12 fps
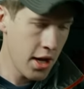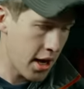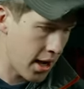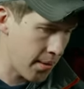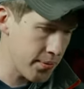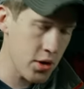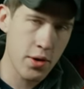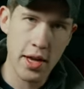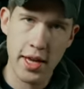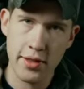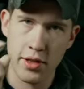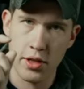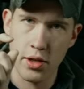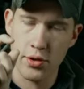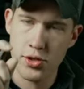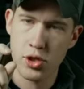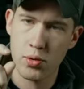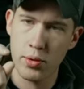Um, you could get the little
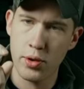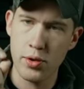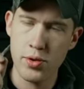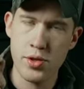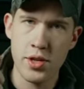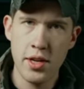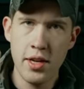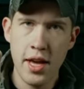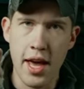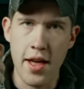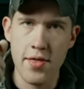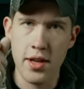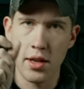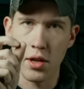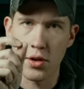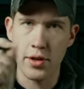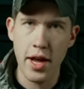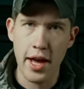screws and the
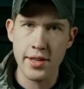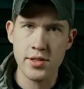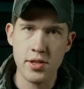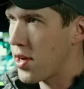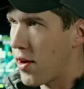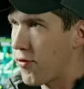little nuts uh,